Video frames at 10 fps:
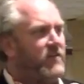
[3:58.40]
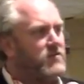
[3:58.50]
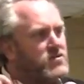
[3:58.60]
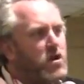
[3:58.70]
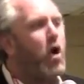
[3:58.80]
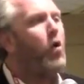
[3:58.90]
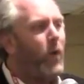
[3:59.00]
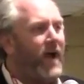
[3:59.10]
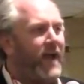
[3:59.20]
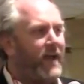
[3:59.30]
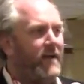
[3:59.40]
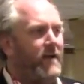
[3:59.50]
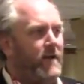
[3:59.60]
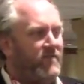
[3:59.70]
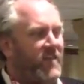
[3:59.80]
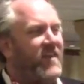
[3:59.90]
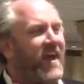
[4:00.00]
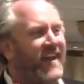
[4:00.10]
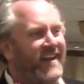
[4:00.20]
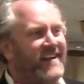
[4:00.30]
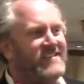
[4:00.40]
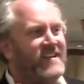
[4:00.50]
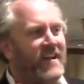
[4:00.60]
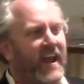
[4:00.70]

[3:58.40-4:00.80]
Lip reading: there's no way that that isn't